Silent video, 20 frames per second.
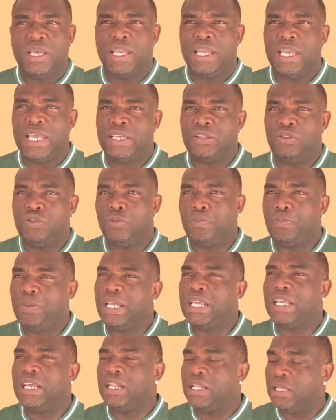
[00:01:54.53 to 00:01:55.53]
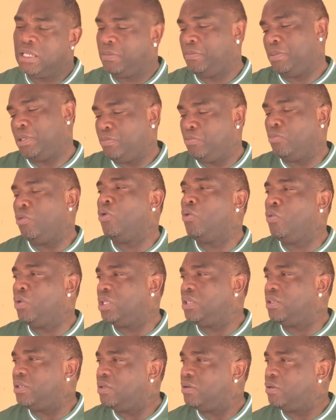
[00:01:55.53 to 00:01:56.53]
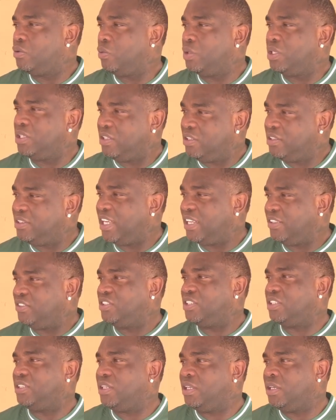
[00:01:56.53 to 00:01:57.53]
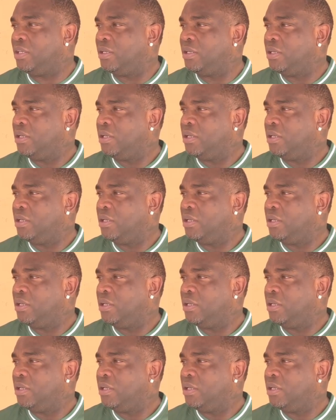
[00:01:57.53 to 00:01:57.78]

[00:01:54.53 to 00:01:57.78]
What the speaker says: and to play a little bit more with intensity.